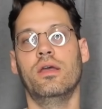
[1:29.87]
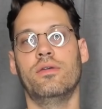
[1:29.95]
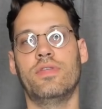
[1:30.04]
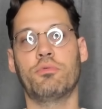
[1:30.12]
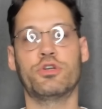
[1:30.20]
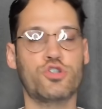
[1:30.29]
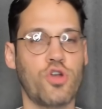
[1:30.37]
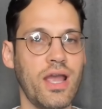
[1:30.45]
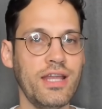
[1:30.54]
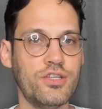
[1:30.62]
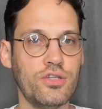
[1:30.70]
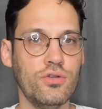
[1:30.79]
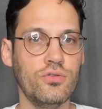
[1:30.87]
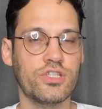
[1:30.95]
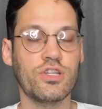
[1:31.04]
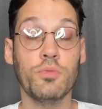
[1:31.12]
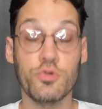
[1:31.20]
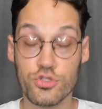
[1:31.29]
They were trying to,
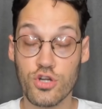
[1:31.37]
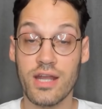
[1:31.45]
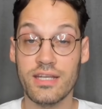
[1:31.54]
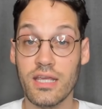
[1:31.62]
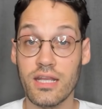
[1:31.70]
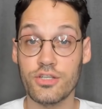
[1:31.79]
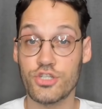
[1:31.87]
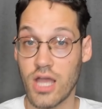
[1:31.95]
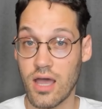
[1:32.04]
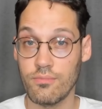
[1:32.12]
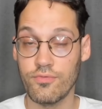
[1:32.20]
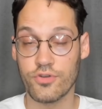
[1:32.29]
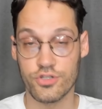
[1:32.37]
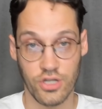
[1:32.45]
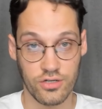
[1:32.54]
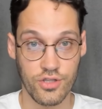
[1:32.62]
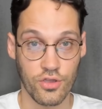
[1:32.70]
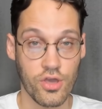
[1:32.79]
someone was trying to get a job for
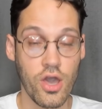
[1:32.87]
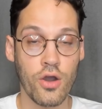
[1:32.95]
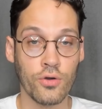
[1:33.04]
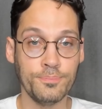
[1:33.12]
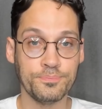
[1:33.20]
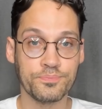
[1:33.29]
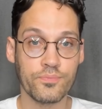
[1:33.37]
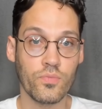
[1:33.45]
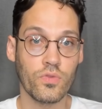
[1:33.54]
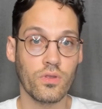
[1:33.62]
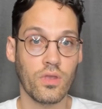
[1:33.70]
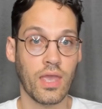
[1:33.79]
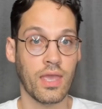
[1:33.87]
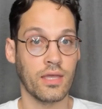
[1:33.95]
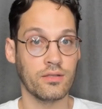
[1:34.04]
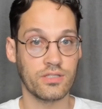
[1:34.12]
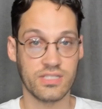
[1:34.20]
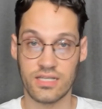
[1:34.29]
DuckDuckGo and
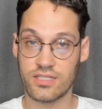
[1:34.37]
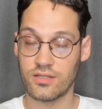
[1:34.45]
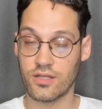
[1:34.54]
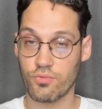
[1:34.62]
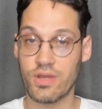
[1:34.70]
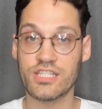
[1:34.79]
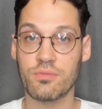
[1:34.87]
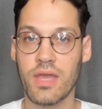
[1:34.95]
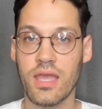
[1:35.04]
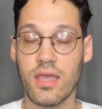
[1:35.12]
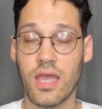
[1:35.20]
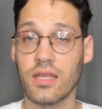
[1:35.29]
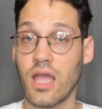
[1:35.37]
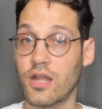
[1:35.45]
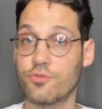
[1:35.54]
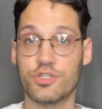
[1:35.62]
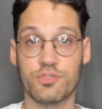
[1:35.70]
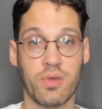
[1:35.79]
sent in their resume and got a
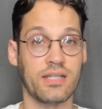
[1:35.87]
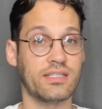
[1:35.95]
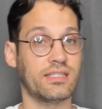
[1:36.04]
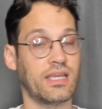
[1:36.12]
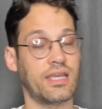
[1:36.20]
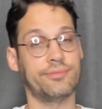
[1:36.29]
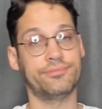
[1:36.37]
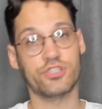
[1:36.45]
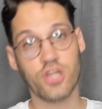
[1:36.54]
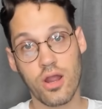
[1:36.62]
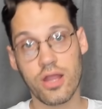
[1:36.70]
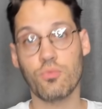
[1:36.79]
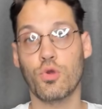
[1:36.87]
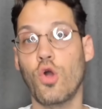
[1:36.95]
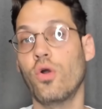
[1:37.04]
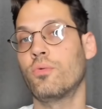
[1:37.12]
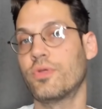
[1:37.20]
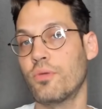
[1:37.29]
response saying, sorry, we're
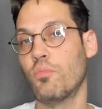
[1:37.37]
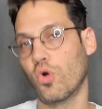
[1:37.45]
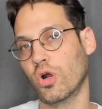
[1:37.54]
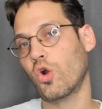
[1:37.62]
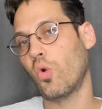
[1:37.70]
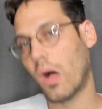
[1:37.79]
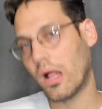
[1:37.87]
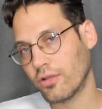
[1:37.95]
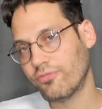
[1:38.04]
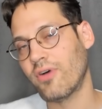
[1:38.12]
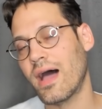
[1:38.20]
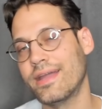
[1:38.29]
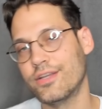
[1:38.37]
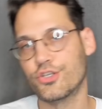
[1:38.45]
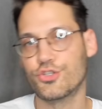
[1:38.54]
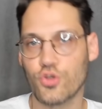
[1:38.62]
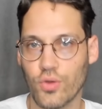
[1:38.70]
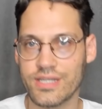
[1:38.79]
going with a more qualified
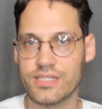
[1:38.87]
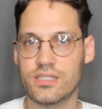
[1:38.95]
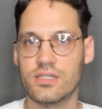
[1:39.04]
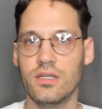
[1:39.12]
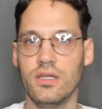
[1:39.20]
choice.